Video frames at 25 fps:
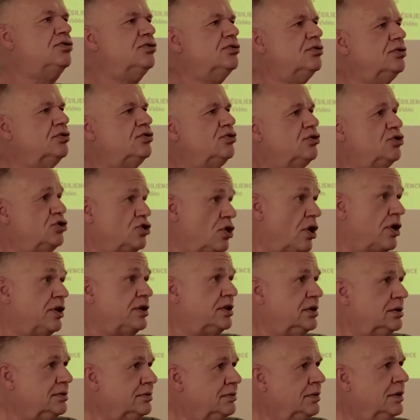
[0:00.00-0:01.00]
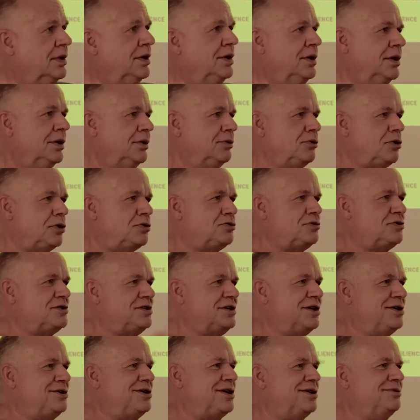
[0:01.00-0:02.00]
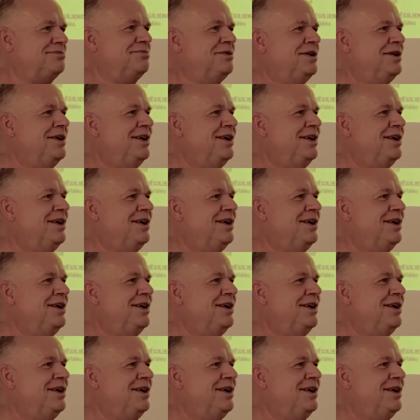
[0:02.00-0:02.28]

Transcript: to Jordan, not to Syria,